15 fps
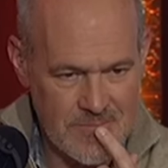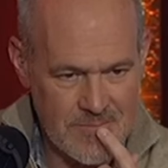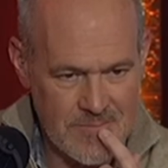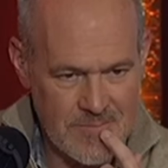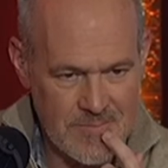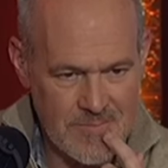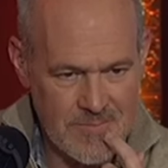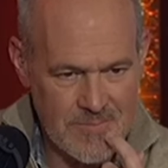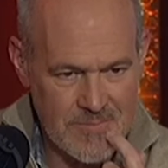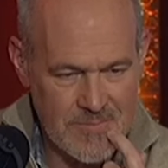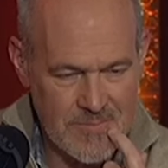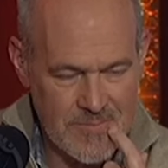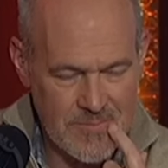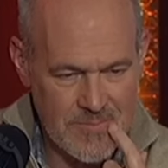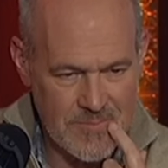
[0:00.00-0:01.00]

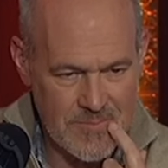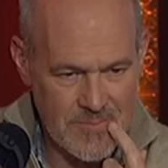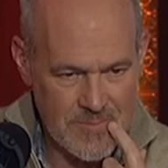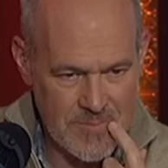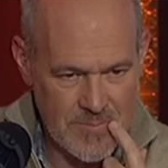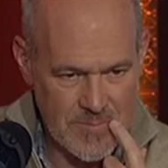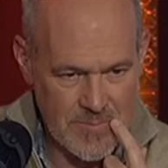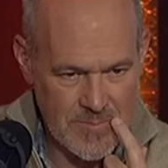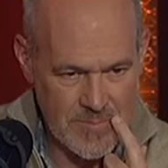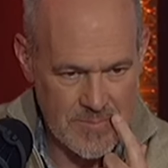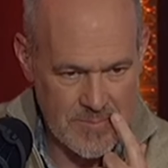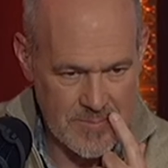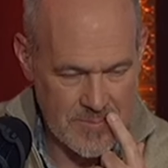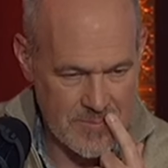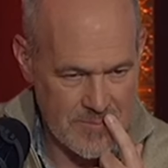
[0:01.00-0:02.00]

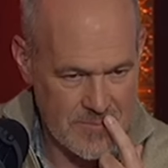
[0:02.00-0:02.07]
[no speech]